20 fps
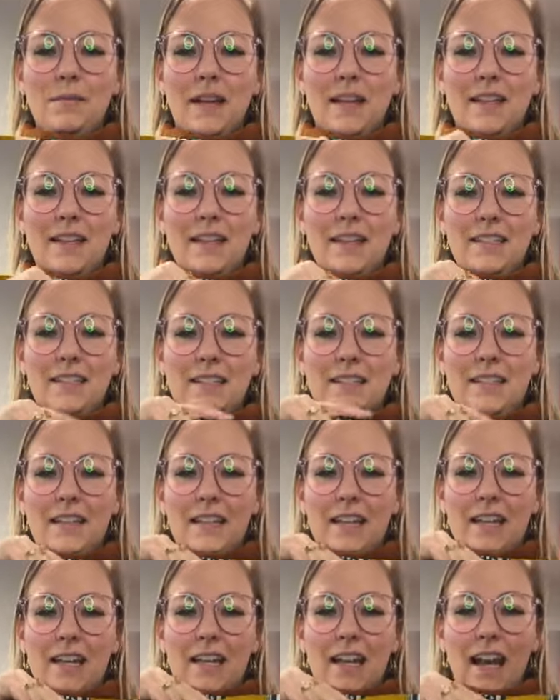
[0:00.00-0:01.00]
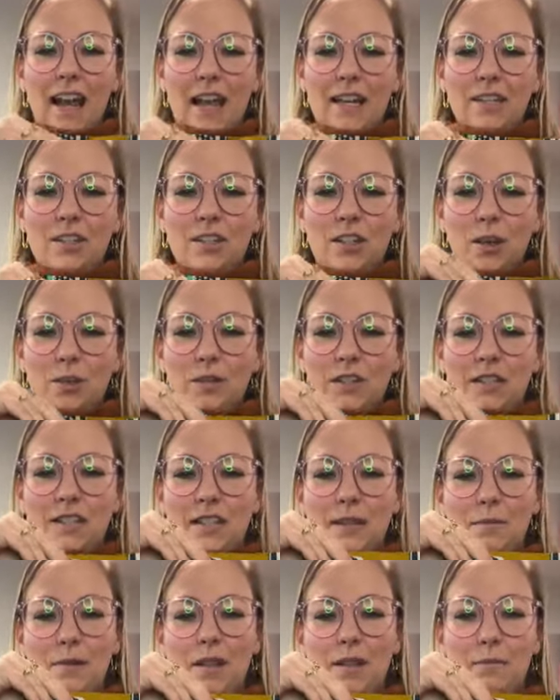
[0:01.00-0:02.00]
them like this and sew the
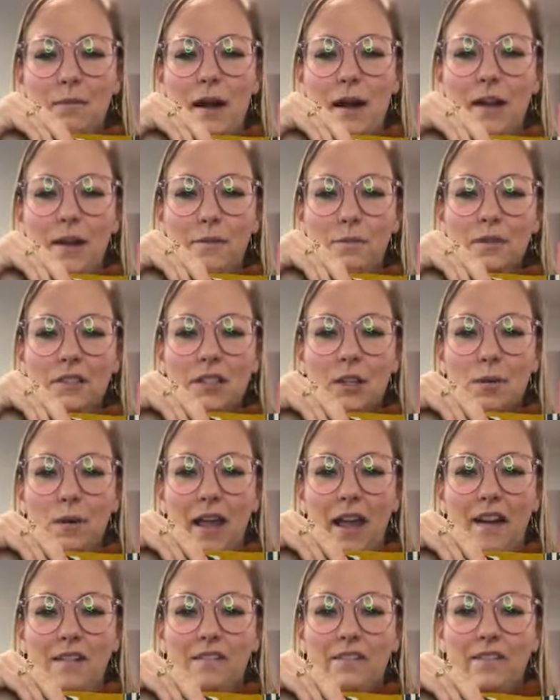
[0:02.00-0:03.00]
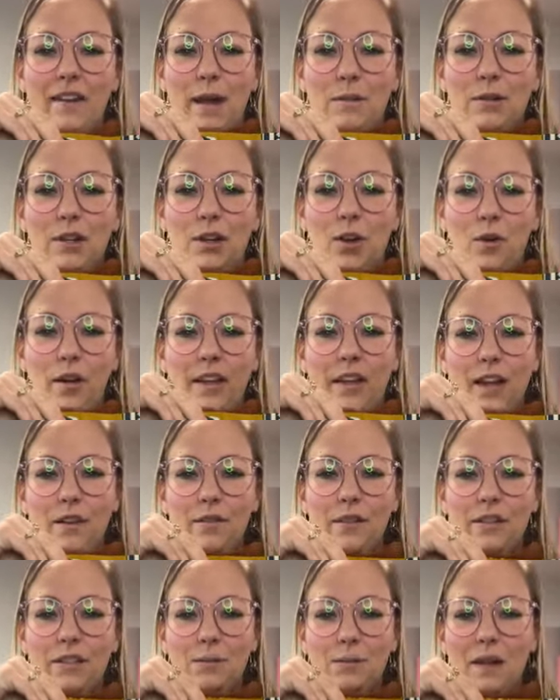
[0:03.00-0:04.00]
seam at the bottom so we have fabric going
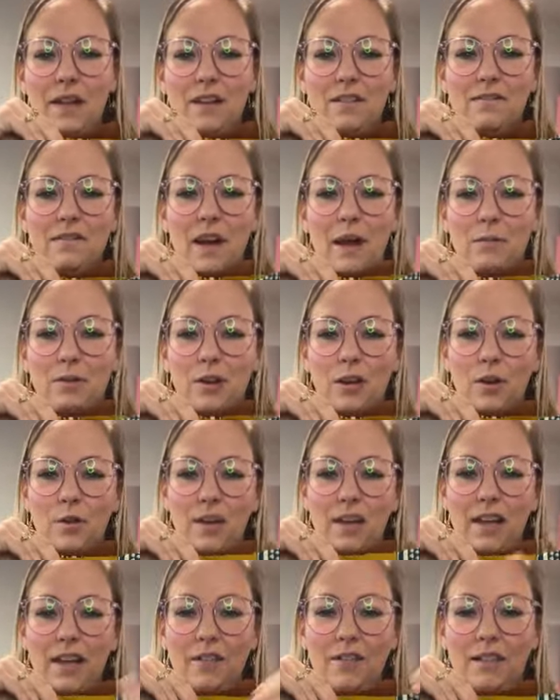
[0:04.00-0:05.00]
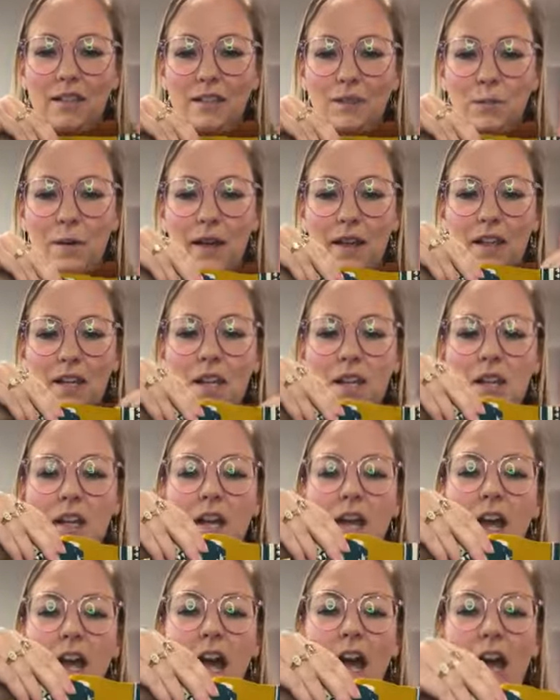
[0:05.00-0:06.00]
out this way and fabric going out this way
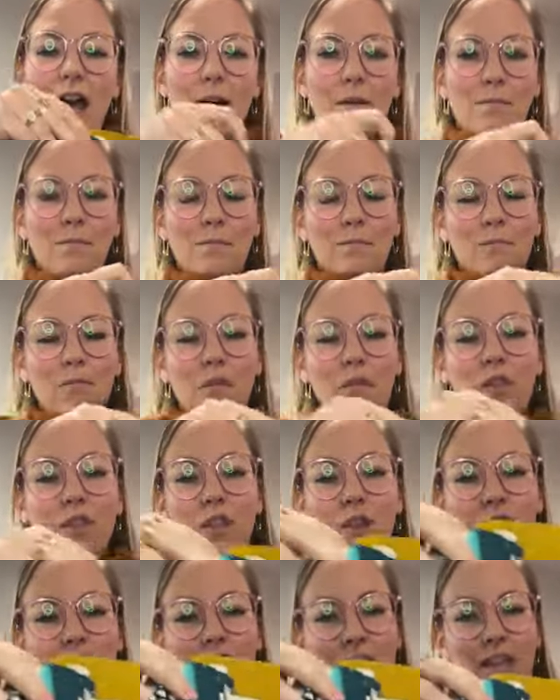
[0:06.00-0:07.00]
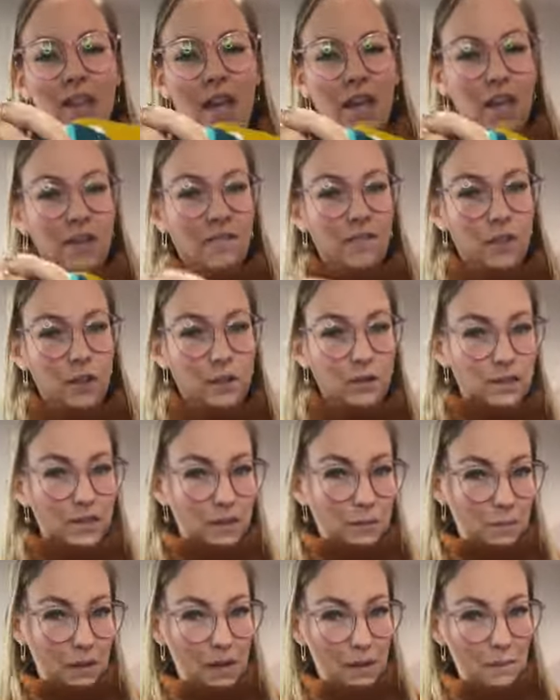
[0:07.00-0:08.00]
um, the thing that
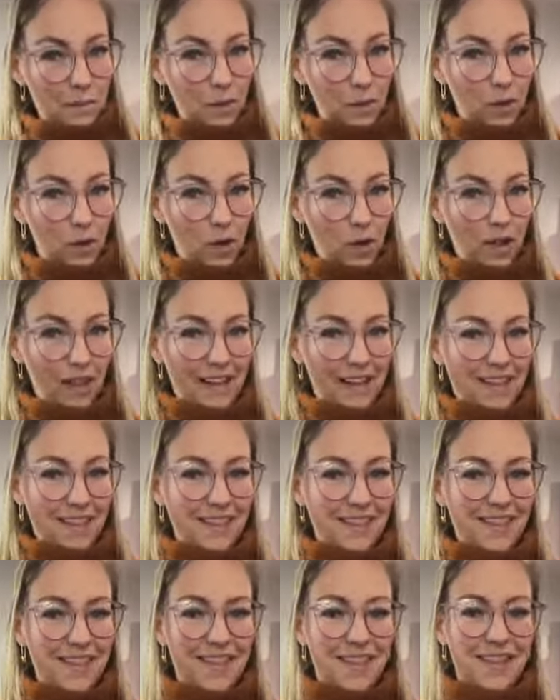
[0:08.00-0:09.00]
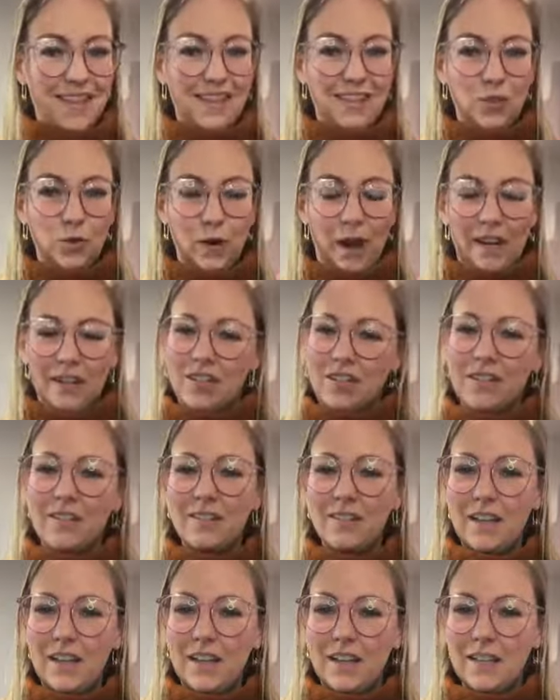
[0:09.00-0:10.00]
confused people in the
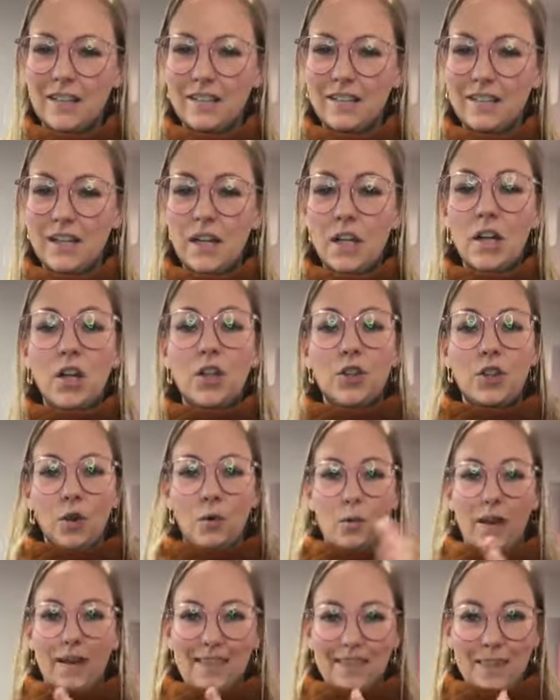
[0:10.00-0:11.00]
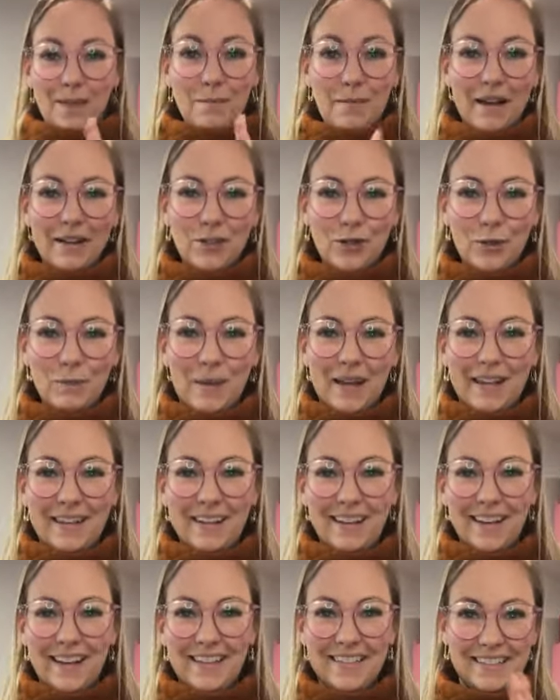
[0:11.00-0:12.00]
directions is the width, the
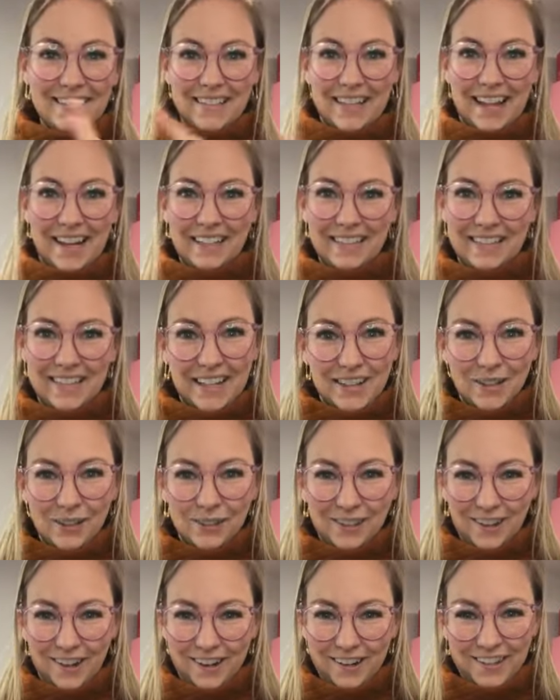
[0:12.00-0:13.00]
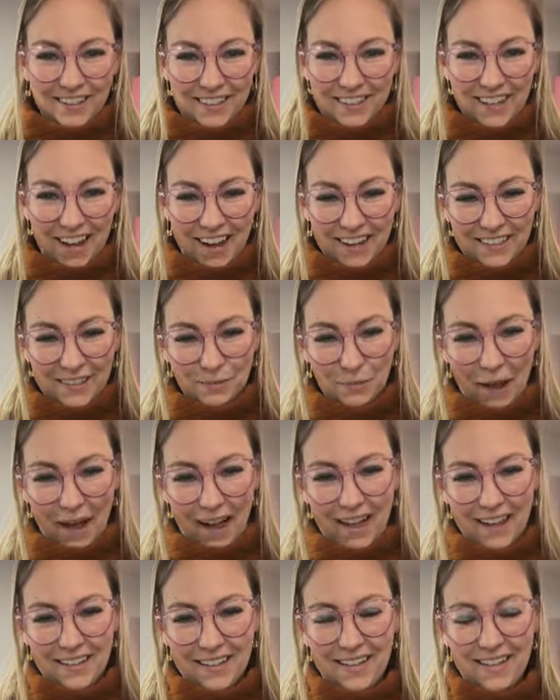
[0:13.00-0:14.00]
measurement is less than the large size
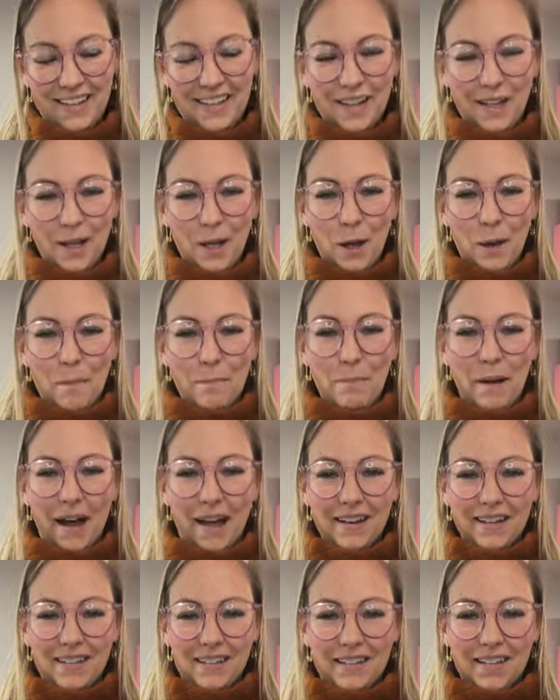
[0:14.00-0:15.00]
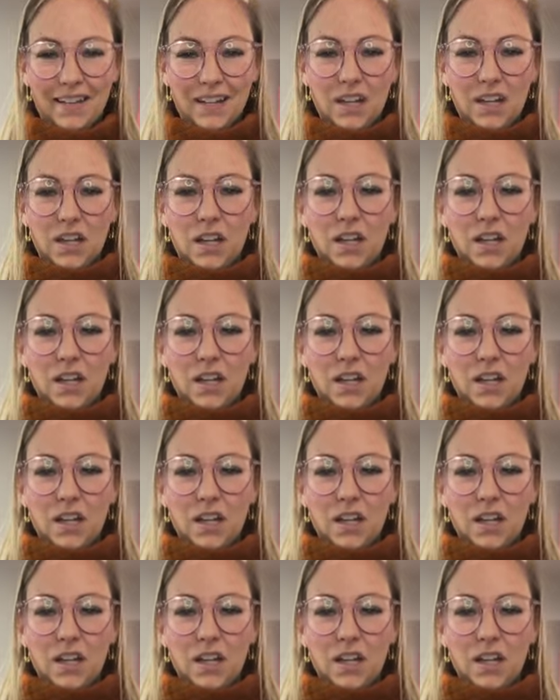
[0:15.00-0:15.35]
bag, but